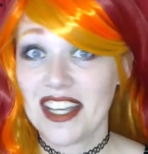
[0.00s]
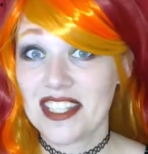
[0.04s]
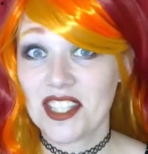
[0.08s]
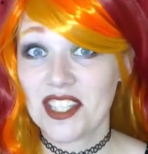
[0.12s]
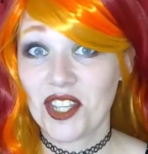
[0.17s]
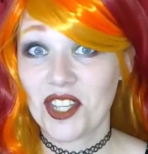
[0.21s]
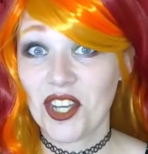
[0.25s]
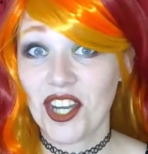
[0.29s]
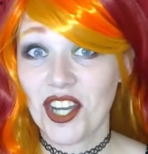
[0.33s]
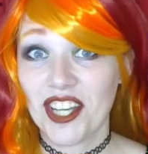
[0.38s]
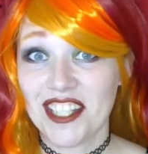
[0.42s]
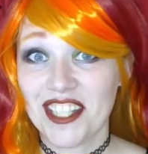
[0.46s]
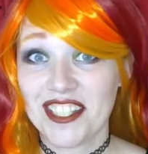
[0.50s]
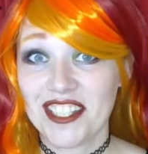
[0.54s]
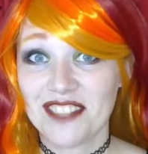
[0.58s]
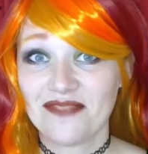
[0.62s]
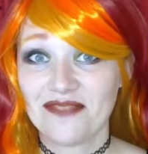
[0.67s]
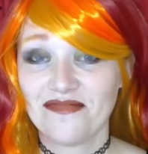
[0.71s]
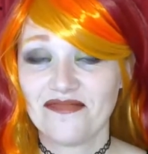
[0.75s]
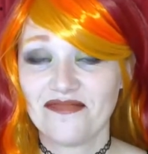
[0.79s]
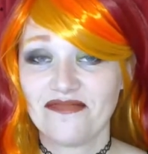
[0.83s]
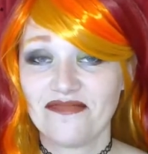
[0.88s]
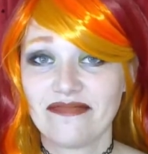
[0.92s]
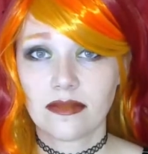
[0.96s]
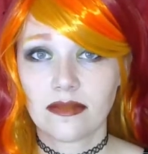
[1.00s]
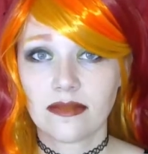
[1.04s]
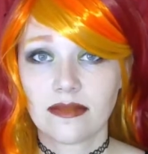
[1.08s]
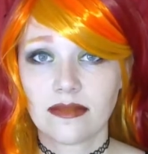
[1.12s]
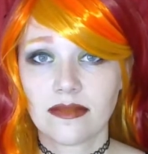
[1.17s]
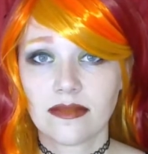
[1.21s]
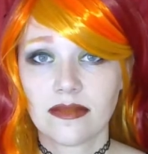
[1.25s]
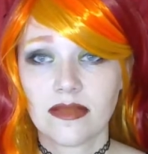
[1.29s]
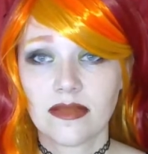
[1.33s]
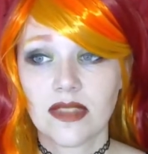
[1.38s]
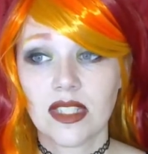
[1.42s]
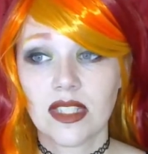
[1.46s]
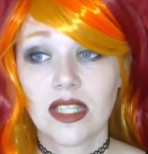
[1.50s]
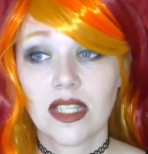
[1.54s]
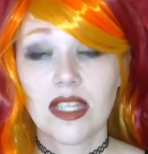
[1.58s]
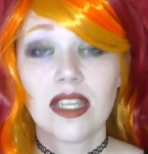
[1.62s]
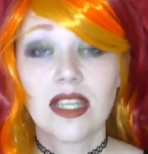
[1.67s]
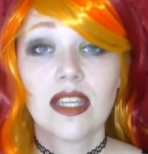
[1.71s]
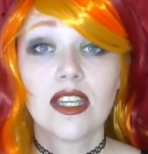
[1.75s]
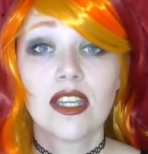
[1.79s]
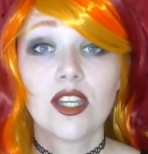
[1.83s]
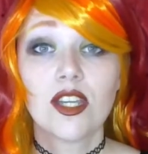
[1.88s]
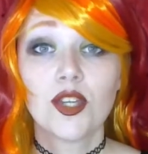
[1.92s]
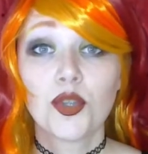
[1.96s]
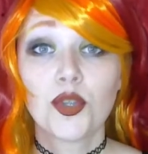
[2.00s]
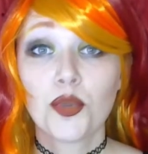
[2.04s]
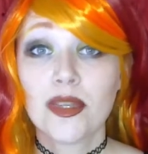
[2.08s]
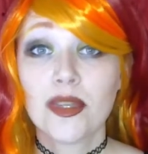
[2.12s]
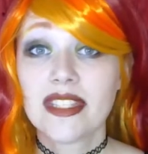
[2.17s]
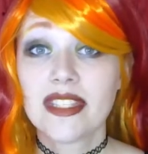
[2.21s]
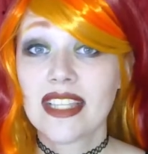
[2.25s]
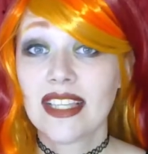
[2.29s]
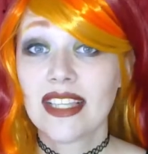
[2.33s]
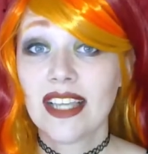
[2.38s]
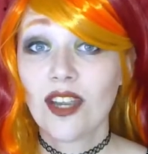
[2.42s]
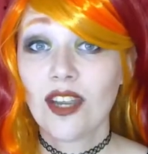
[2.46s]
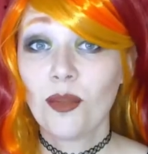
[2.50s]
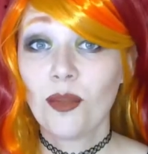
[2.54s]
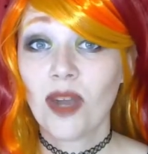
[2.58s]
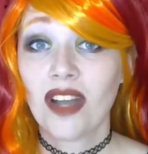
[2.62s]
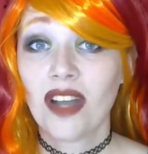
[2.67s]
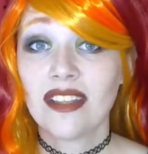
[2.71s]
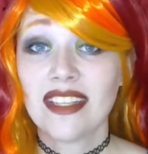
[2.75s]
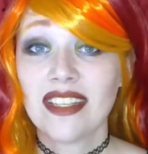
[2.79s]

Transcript: a god. Chris Claremont